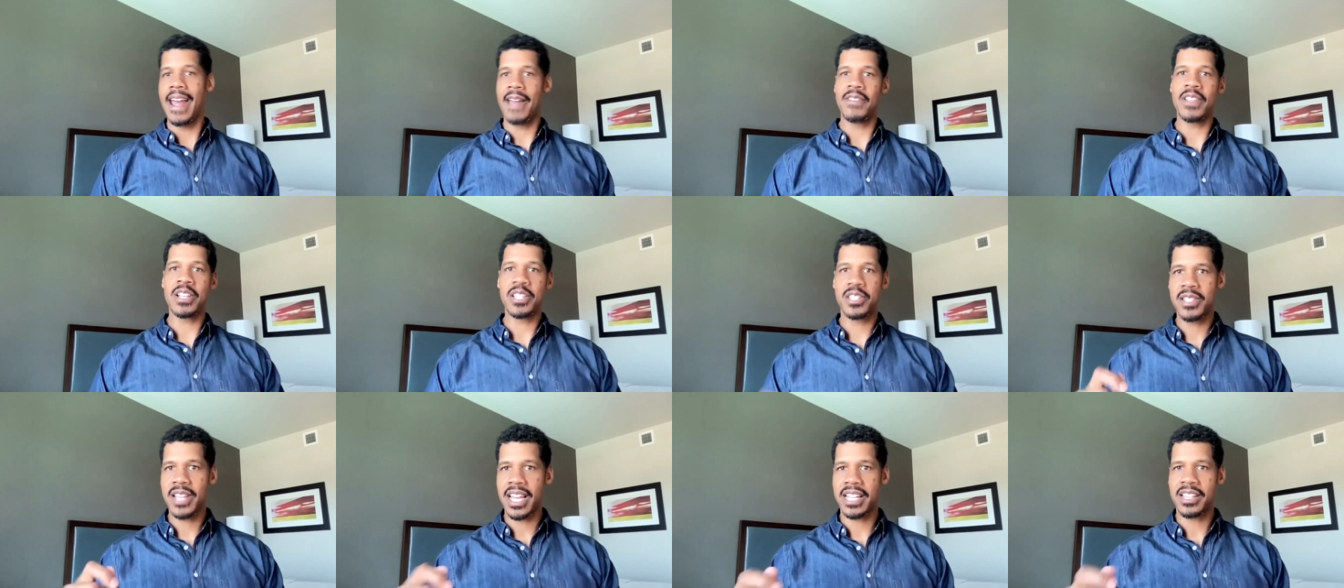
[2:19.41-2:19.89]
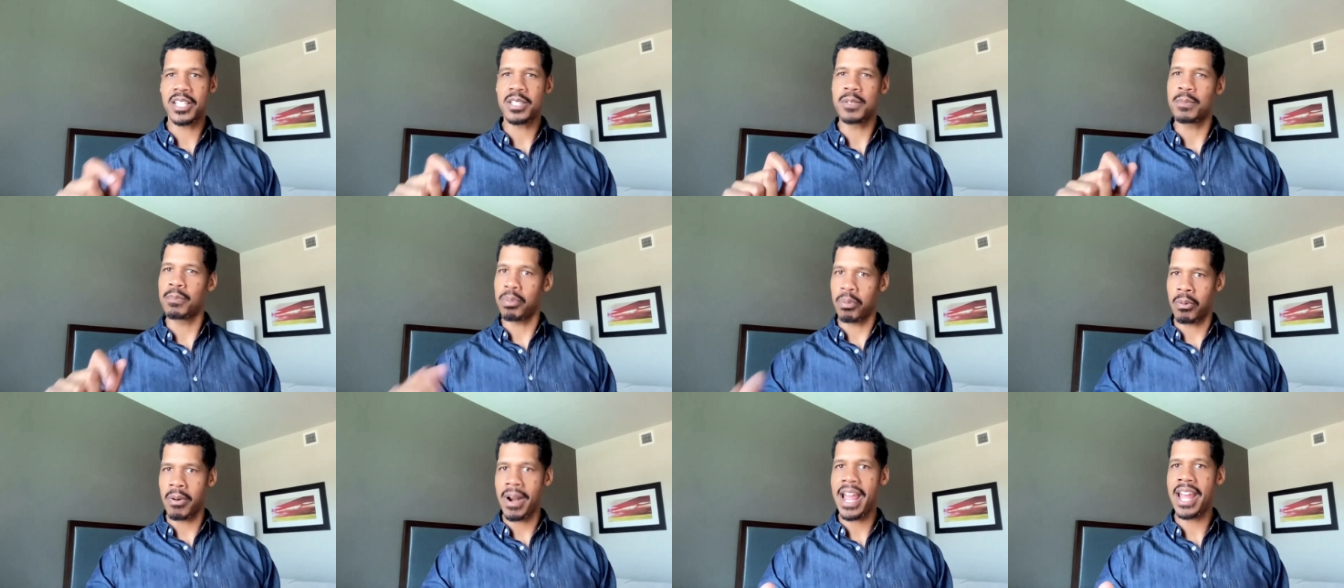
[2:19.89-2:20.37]
and this like
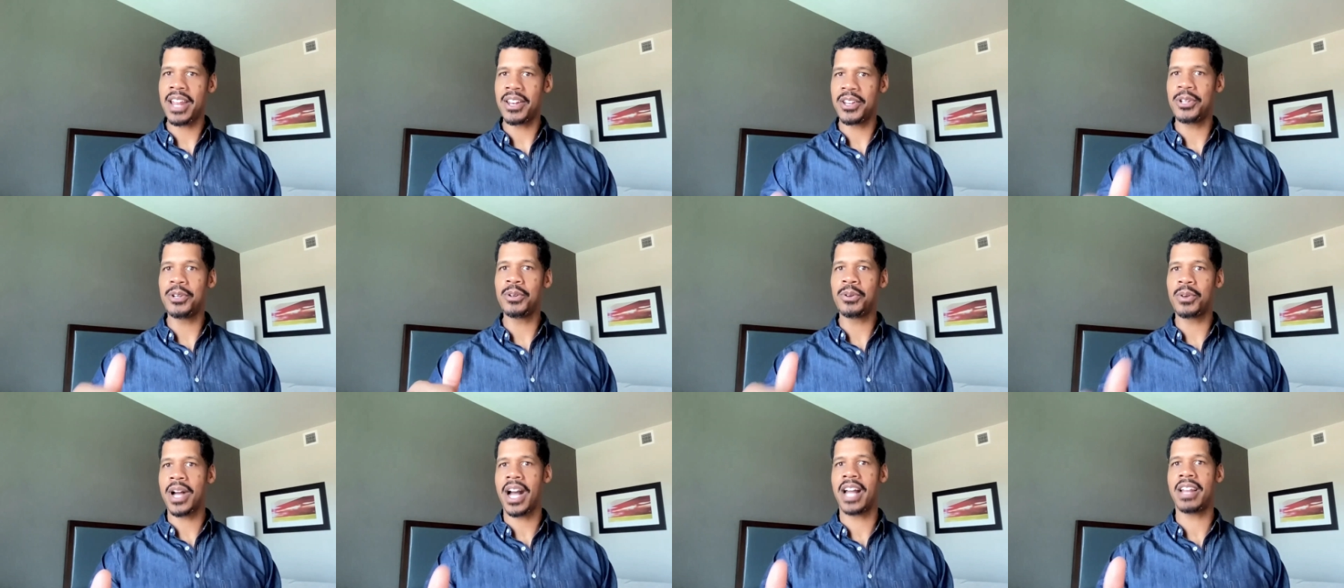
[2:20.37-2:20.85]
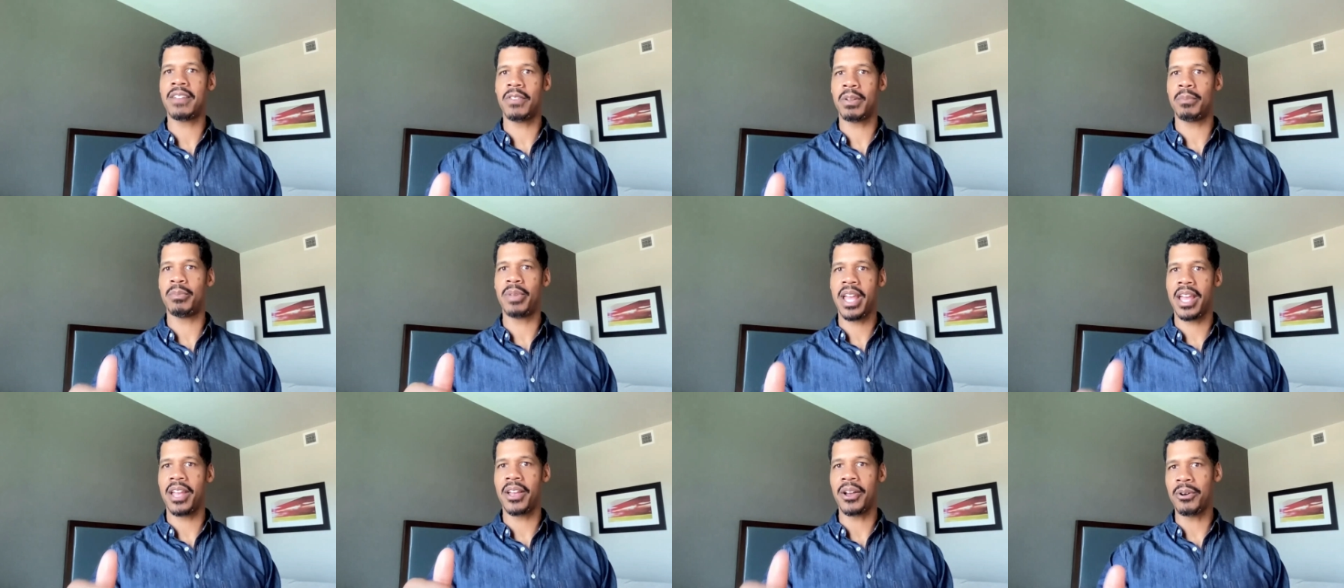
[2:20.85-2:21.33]
this brand new kind of
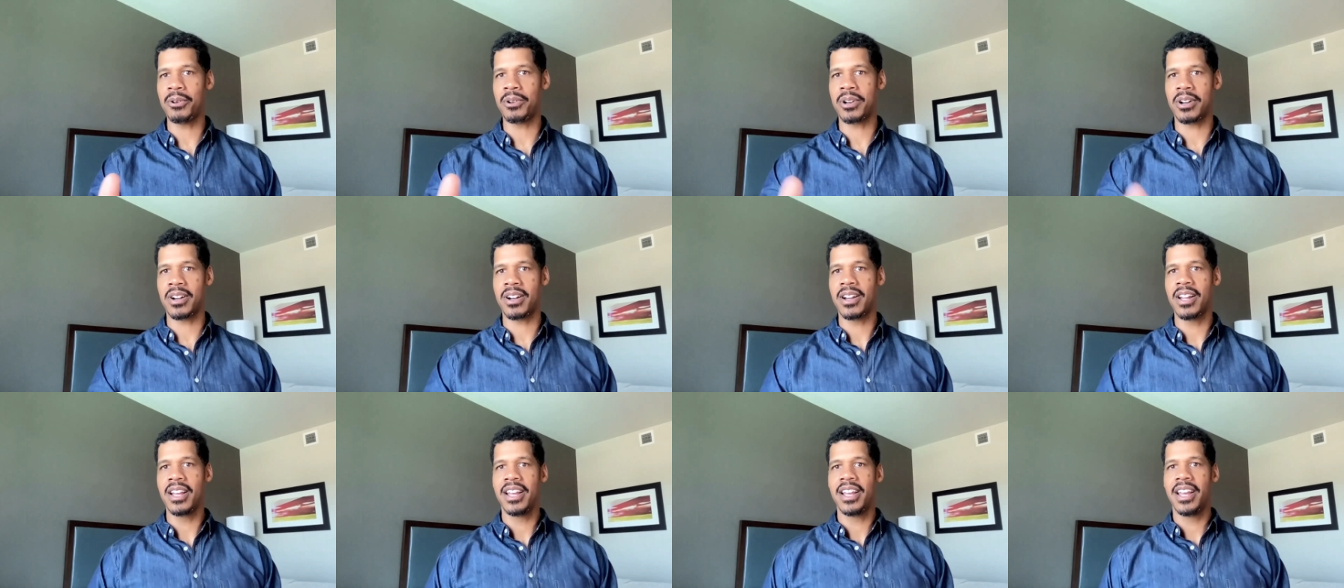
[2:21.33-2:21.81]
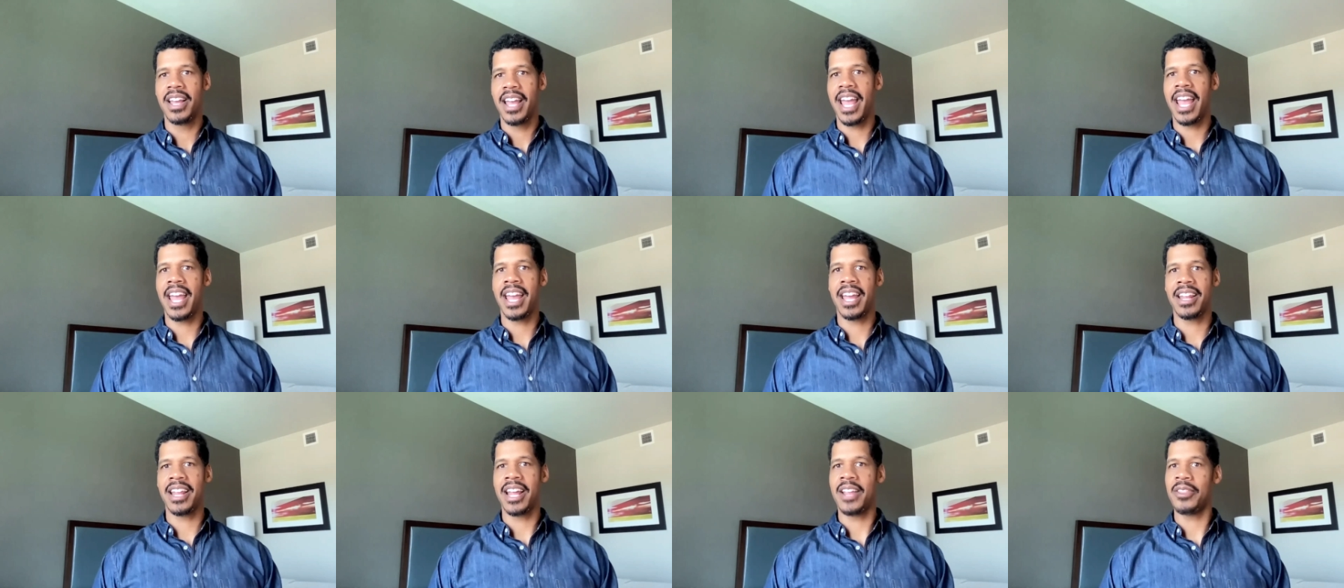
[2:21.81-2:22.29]
NBA owner,
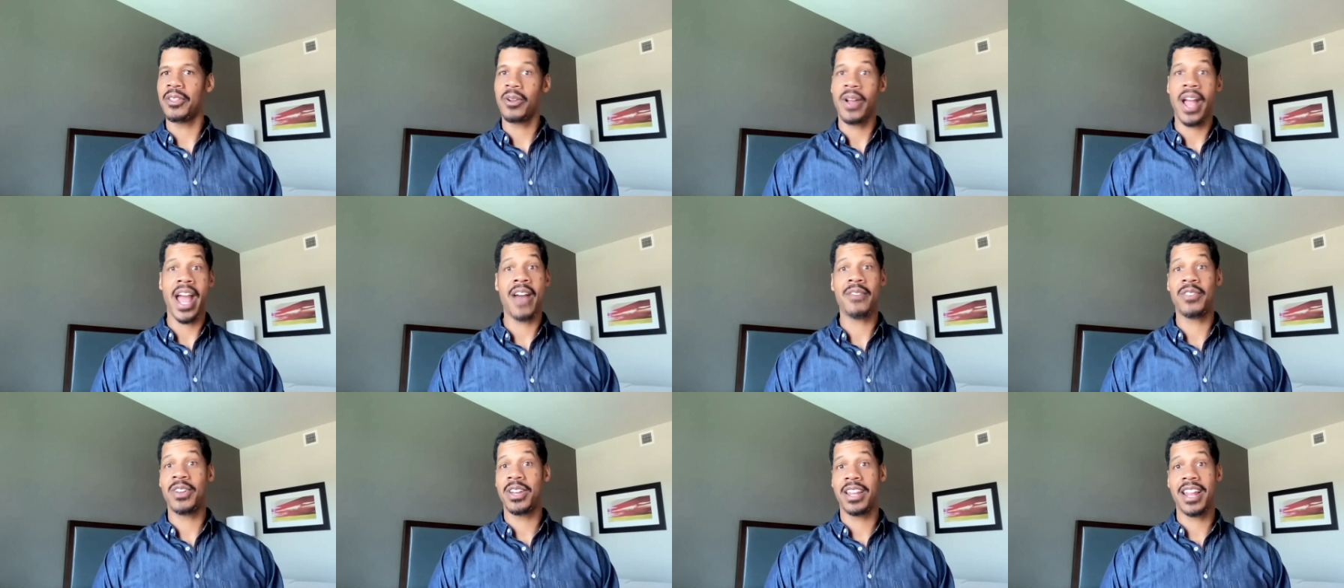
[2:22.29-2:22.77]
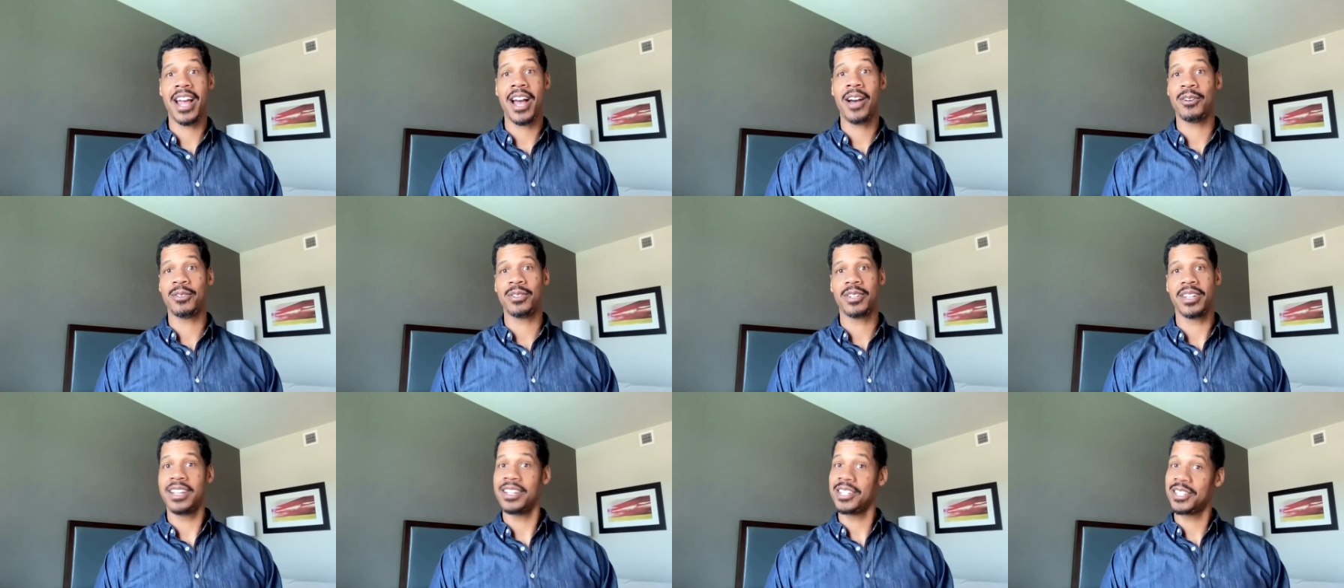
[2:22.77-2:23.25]
and mm. having it
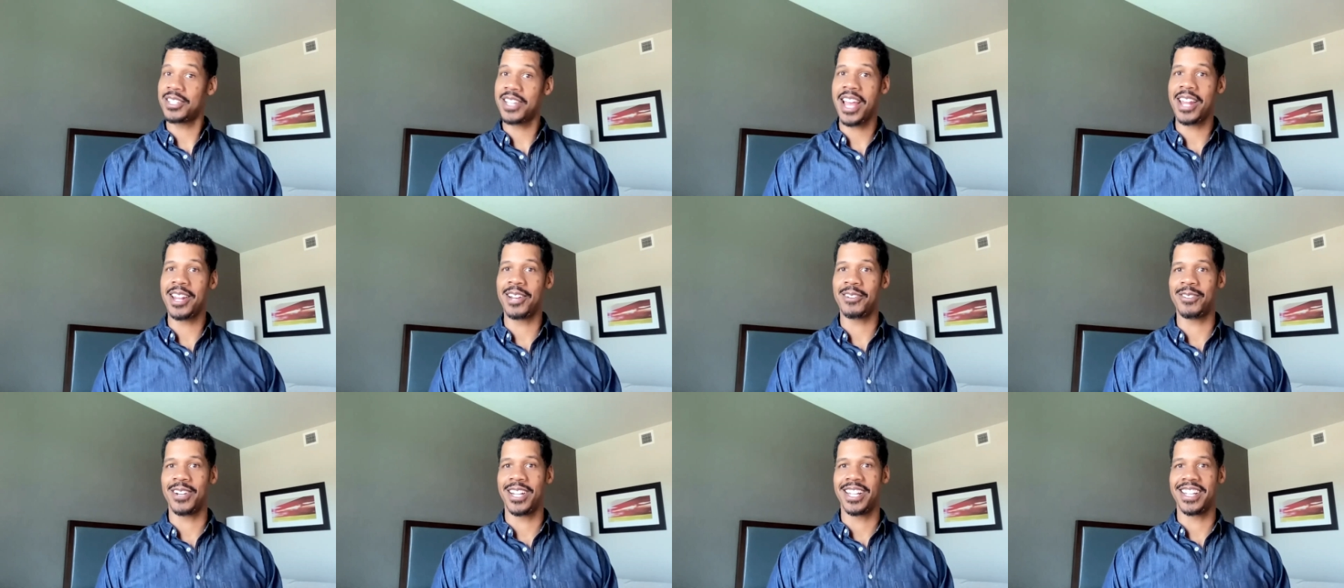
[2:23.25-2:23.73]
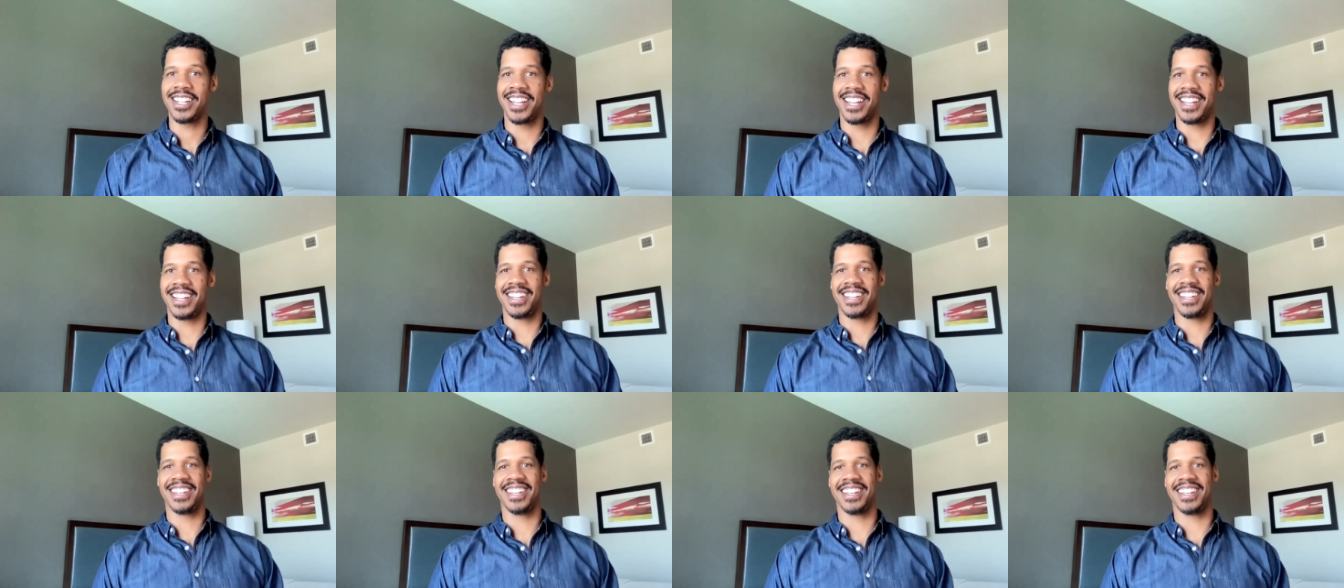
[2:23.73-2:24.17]
out in a skating rink.